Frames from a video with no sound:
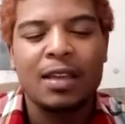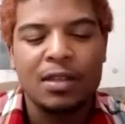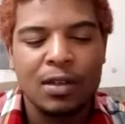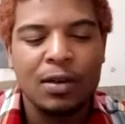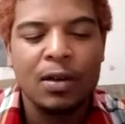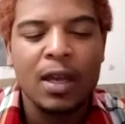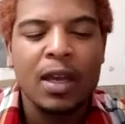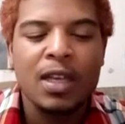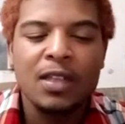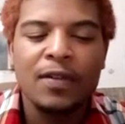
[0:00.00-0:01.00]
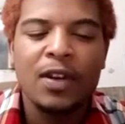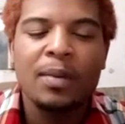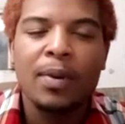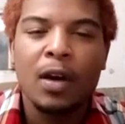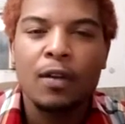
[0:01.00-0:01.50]
So it's a very
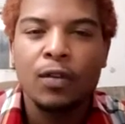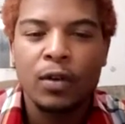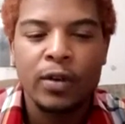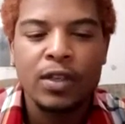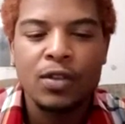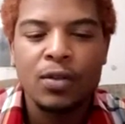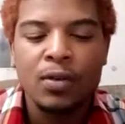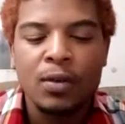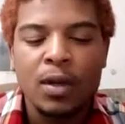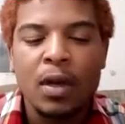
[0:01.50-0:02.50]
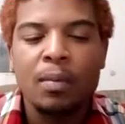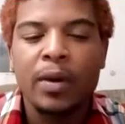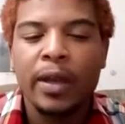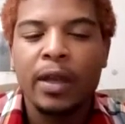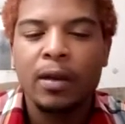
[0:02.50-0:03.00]
powerful crystal,
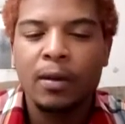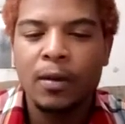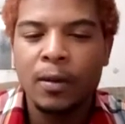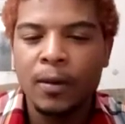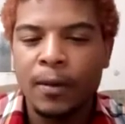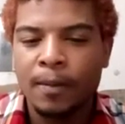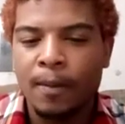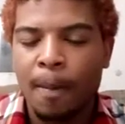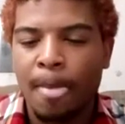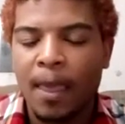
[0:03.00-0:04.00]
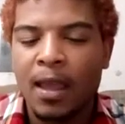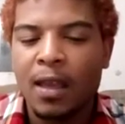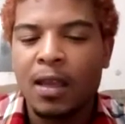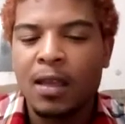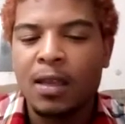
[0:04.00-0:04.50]
but it
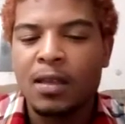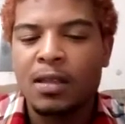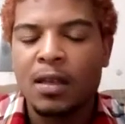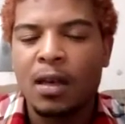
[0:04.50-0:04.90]
is